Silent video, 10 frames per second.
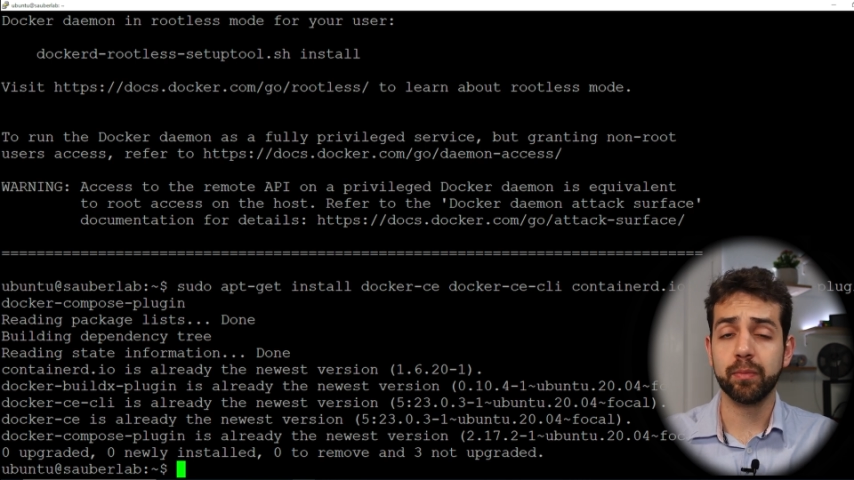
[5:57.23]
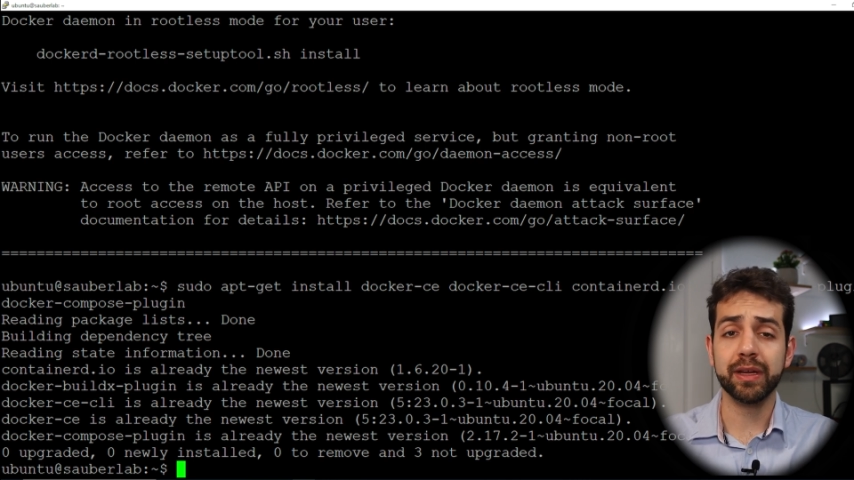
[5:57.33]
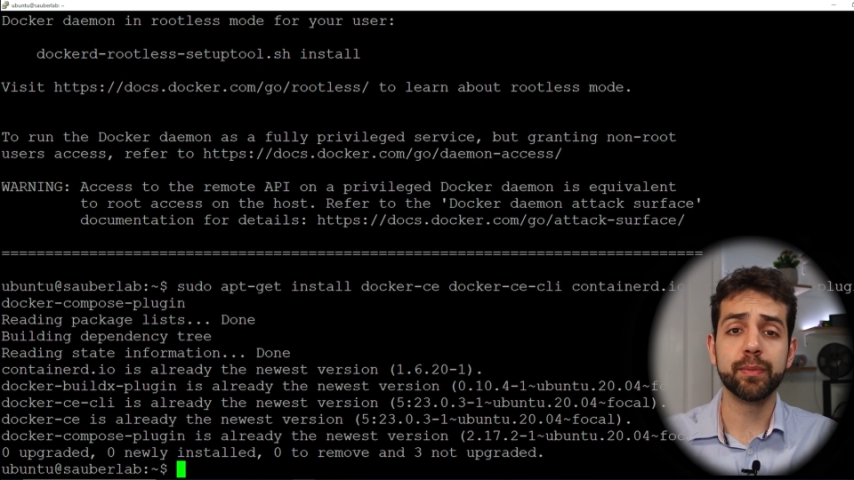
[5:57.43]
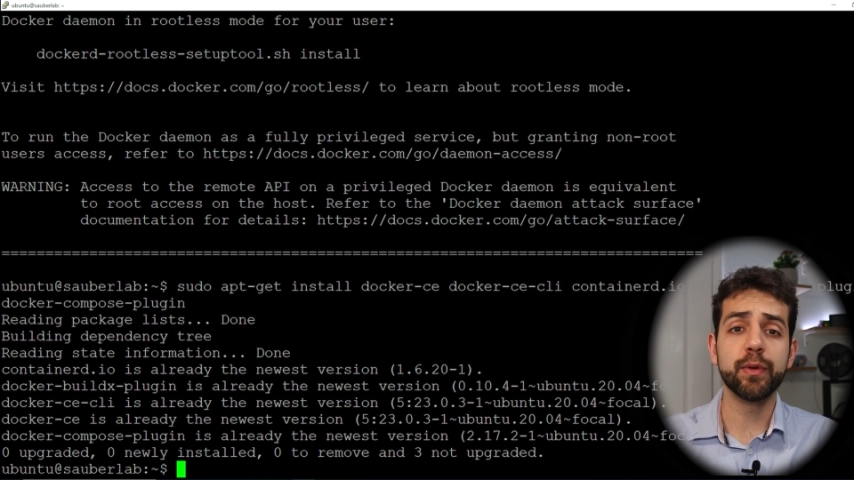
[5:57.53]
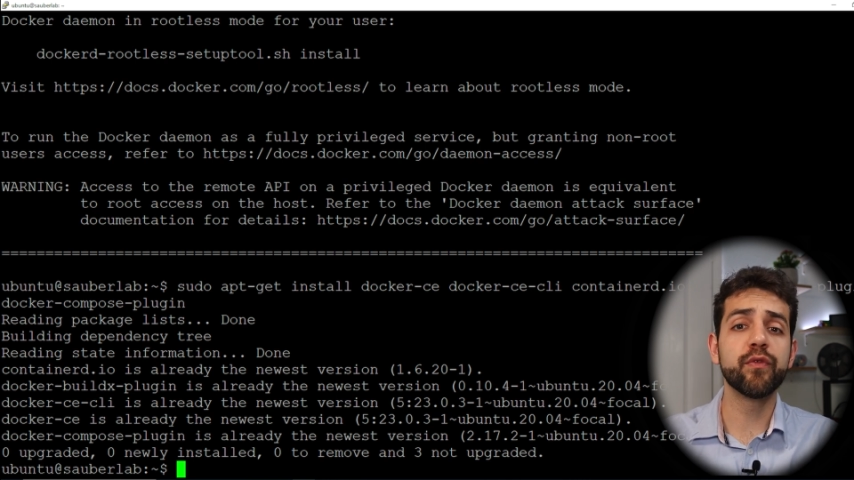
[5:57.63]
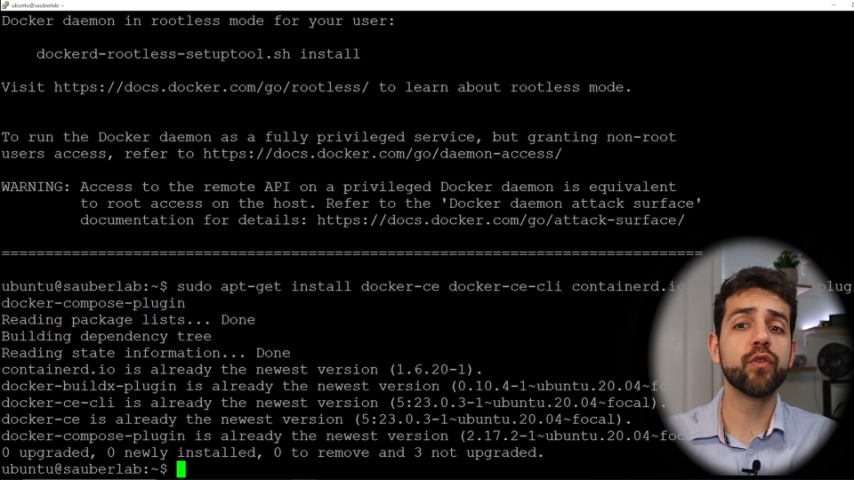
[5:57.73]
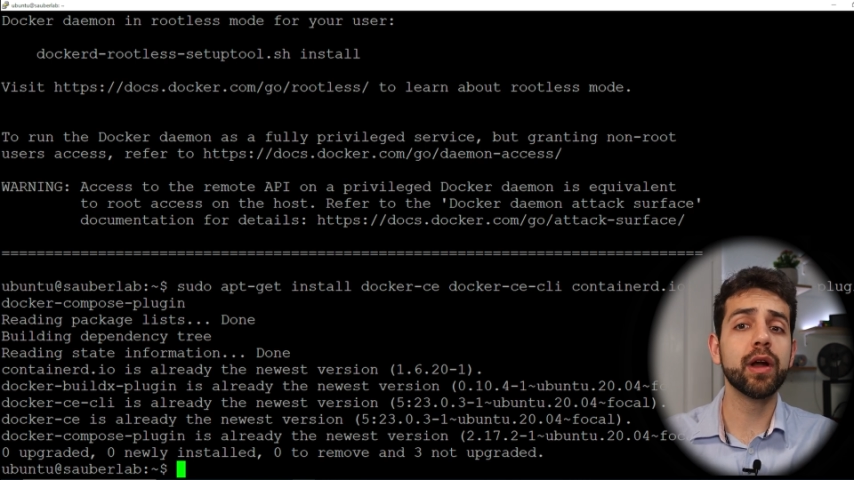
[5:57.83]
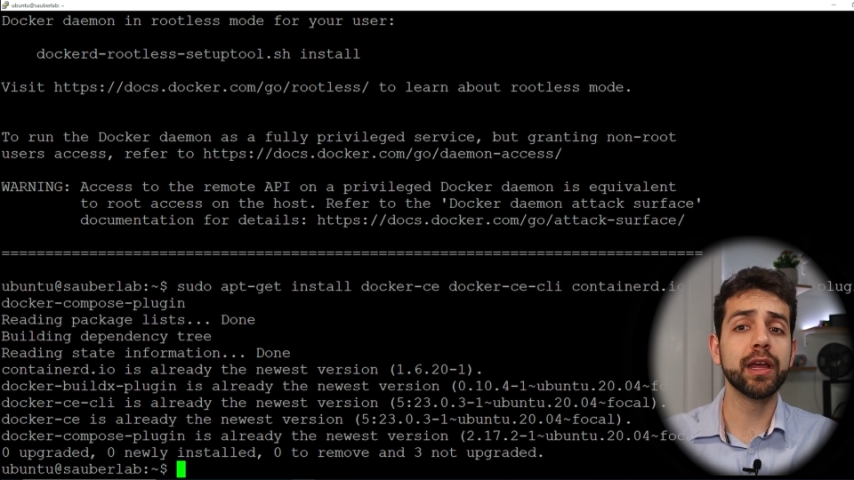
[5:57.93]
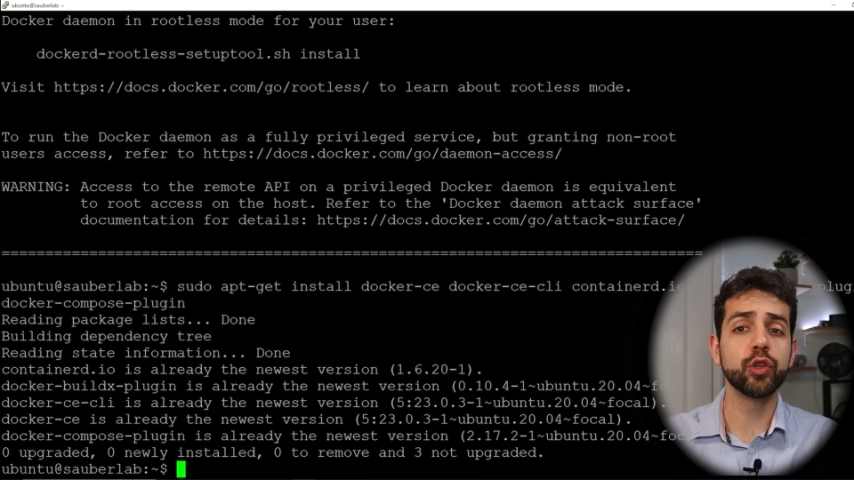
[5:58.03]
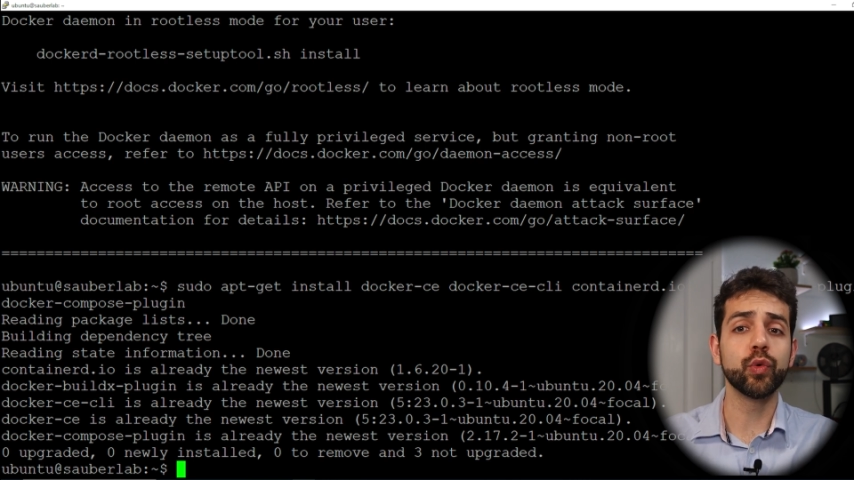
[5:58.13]
But
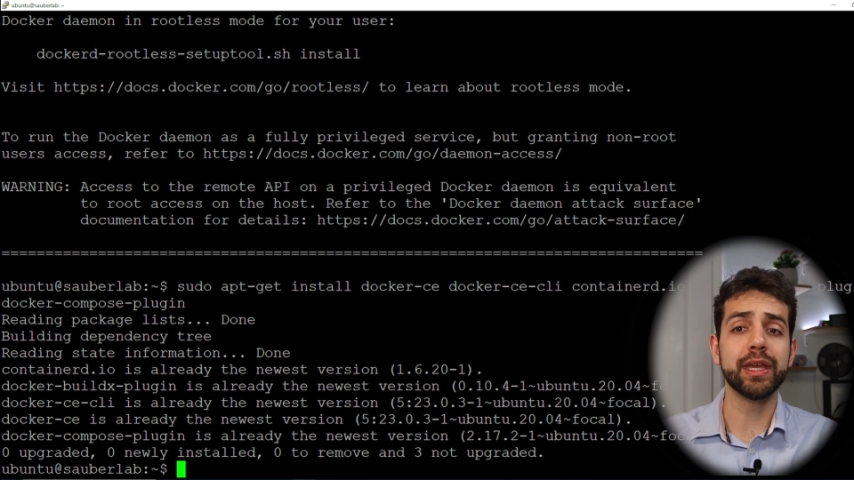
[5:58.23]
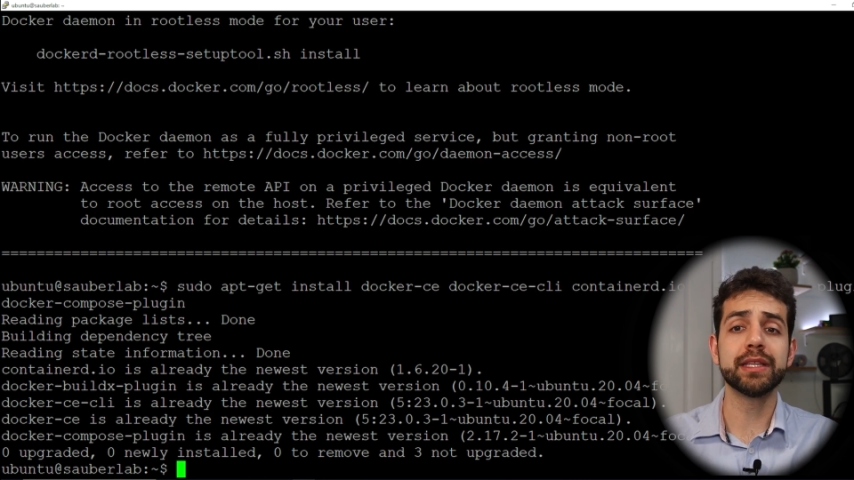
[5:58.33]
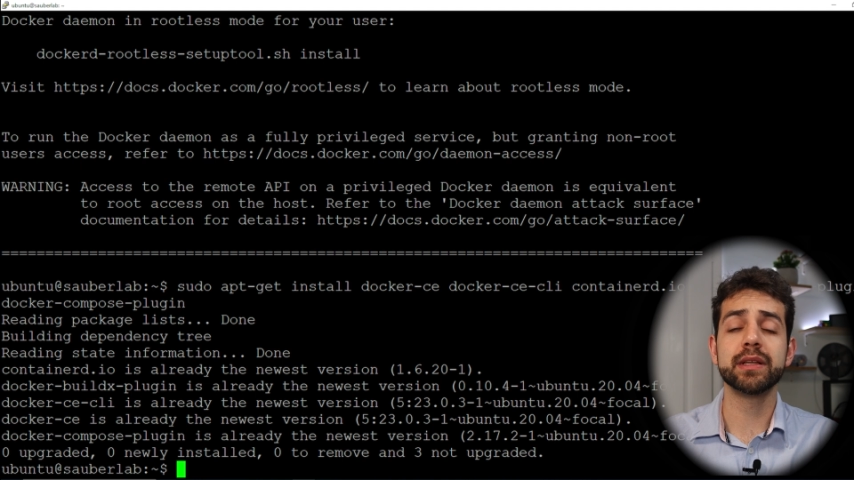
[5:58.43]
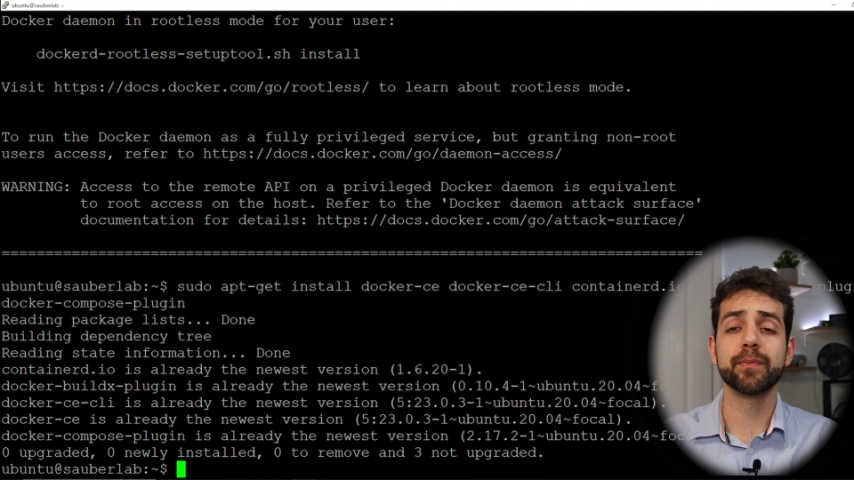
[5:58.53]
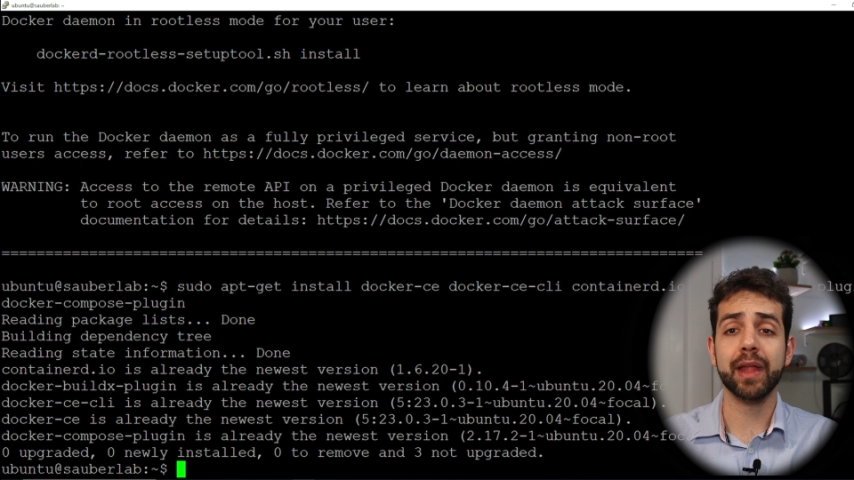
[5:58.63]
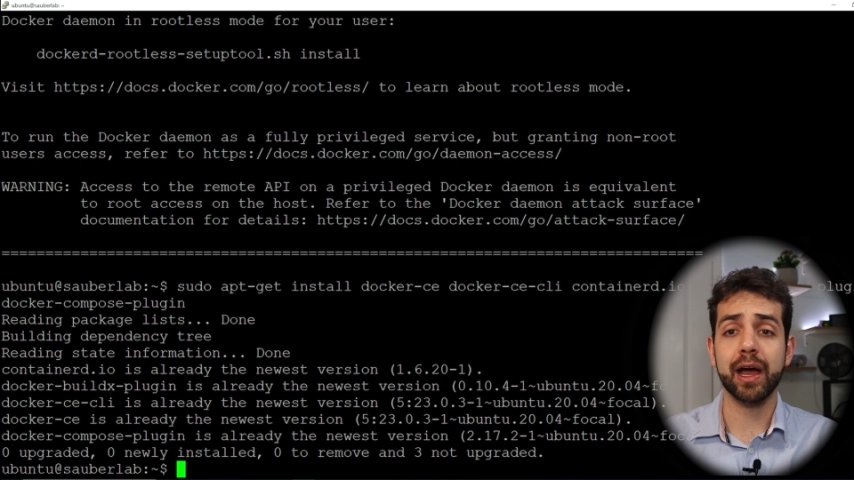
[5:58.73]
before I do it,